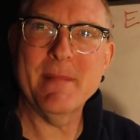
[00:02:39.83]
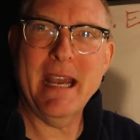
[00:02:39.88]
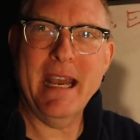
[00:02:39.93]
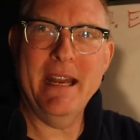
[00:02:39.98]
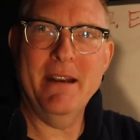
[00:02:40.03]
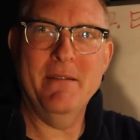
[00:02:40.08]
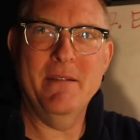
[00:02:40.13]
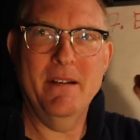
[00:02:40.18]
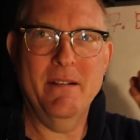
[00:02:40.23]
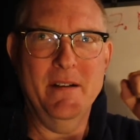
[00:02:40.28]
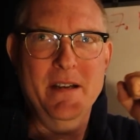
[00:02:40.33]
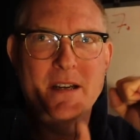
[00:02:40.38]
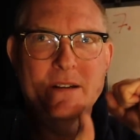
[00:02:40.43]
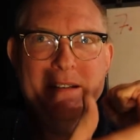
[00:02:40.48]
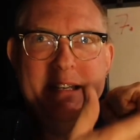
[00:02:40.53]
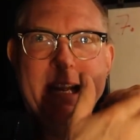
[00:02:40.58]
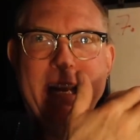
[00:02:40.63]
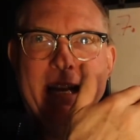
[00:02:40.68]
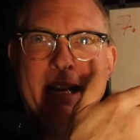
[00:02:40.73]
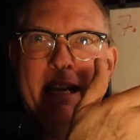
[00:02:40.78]
And
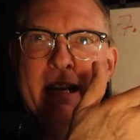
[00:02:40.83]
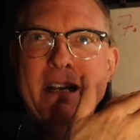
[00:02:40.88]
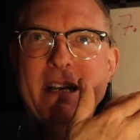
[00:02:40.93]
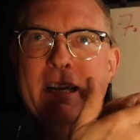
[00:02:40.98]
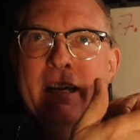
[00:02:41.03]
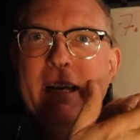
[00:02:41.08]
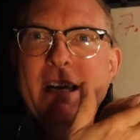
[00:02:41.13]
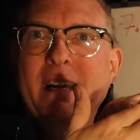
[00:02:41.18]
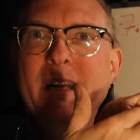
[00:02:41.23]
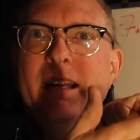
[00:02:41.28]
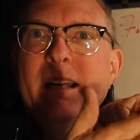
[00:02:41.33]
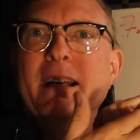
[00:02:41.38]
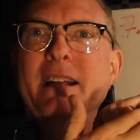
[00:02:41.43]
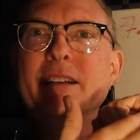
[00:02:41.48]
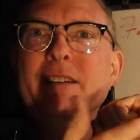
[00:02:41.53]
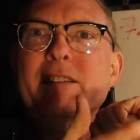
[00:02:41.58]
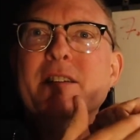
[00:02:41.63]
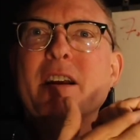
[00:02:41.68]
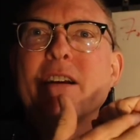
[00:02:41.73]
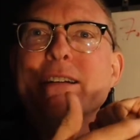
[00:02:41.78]

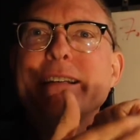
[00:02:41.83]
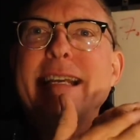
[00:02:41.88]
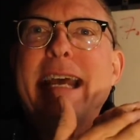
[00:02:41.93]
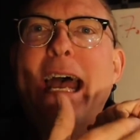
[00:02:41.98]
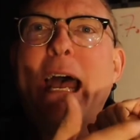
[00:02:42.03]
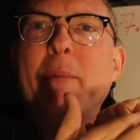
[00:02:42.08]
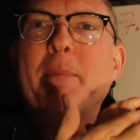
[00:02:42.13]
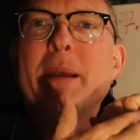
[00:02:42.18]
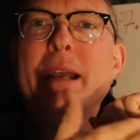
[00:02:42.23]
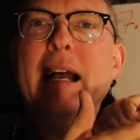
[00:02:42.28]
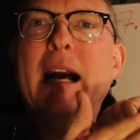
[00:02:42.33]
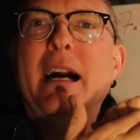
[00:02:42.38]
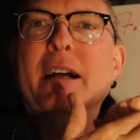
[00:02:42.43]
you start tapping